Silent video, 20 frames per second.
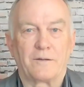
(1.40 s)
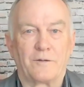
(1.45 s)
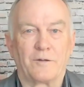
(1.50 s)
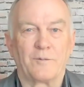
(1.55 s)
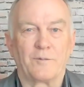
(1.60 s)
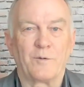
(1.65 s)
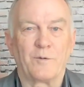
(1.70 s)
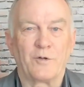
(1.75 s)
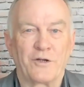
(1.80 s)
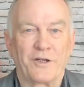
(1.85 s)

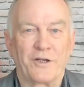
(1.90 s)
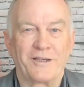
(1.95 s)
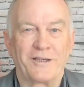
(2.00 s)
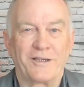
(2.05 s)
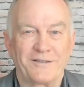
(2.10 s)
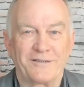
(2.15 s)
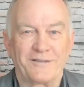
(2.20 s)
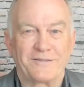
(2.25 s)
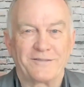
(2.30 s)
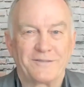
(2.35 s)
Good
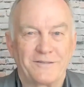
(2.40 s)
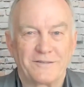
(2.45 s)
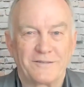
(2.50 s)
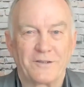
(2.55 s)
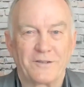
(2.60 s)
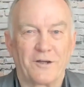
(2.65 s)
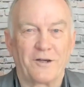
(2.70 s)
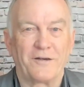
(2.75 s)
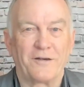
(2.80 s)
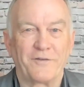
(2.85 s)
morning,
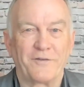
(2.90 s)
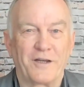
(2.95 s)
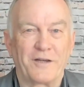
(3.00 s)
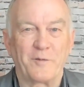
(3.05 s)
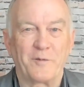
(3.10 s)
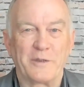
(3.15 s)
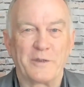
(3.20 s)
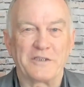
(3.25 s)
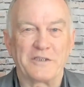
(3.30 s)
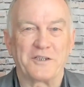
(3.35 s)
Clive
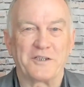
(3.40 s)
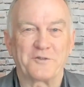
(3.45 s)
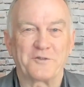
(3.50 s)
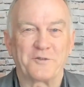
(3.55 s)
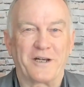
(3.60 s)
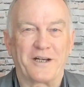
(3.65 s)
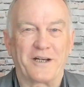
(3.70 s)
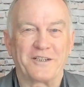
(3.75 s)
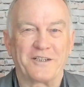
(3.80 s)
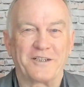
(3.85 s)
Hanover, business
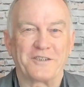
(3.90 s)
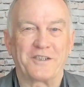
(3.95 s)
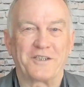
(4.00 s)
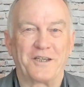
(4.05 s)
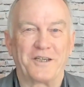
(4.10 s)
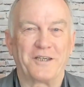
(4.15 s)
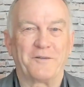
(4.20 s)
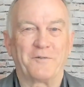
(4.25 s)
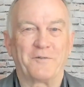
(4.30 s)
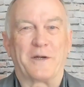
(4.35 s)
strategist
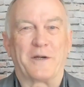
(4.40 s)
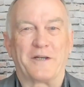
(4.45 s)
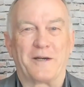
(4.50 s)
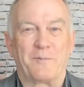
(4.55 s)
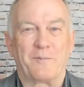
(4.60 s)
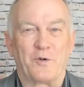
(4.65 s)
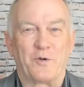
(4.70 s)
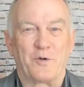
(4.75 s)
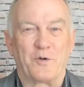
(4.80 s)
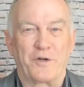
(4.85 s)
here, Monday
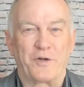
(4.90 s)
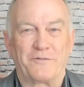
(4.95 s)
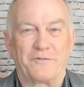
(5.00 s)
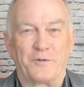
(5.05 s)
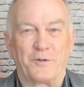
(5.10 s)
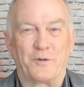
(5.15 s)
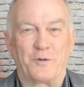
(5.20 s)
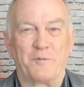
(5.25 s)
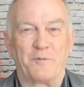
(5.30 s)
morning.